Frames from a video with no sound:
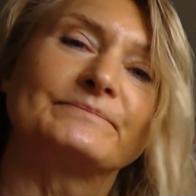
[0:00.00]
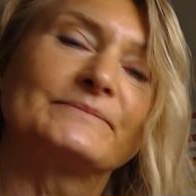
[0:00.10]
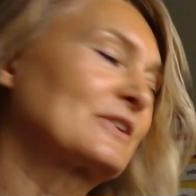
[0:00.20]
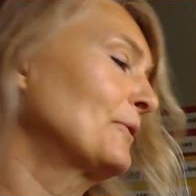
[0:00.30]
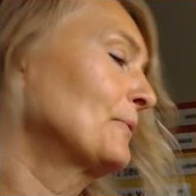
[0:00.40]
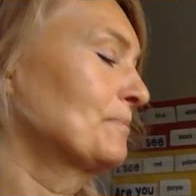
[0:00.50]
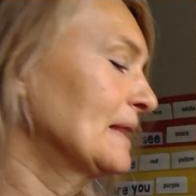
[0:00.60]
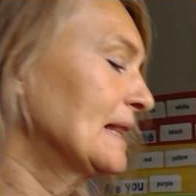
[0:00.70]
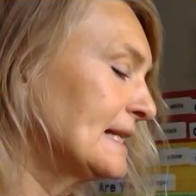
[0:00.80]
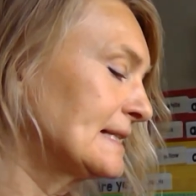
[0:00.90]
So
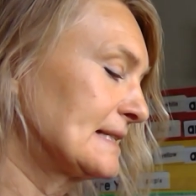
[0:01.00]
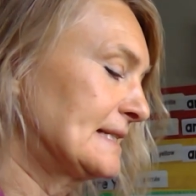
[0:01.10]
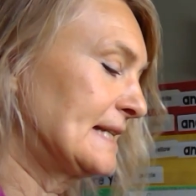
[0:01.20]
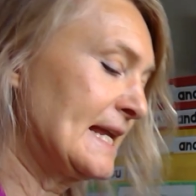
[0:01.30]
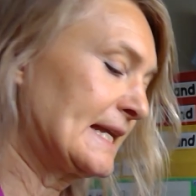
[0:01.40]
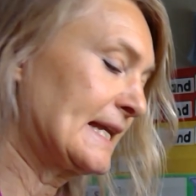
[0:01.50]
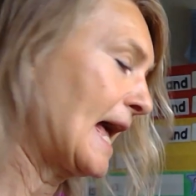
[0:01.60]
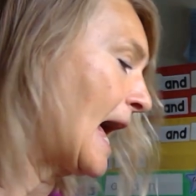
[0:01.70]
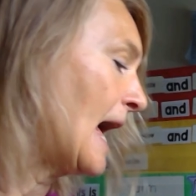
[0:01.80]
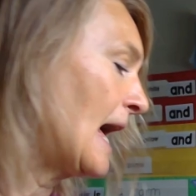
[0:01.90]
let's take
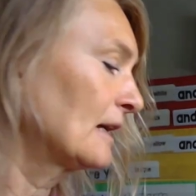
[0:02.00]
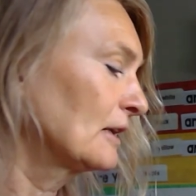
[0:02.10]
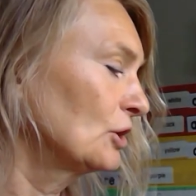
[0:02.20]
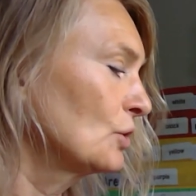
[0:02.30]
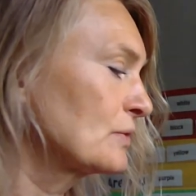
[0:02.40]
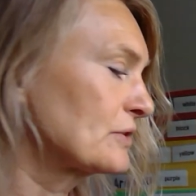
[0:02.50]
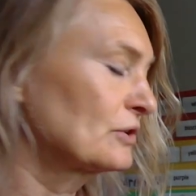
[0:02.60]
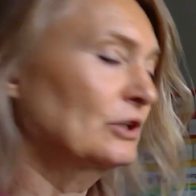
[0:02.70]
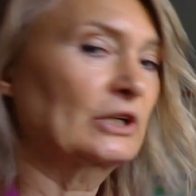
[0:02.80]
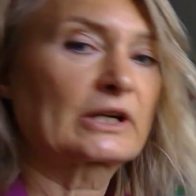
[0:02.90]
a closer
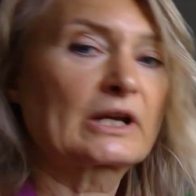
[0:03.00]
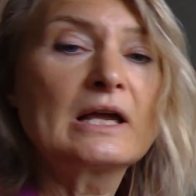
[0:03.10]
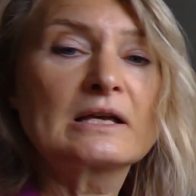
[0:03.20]
look.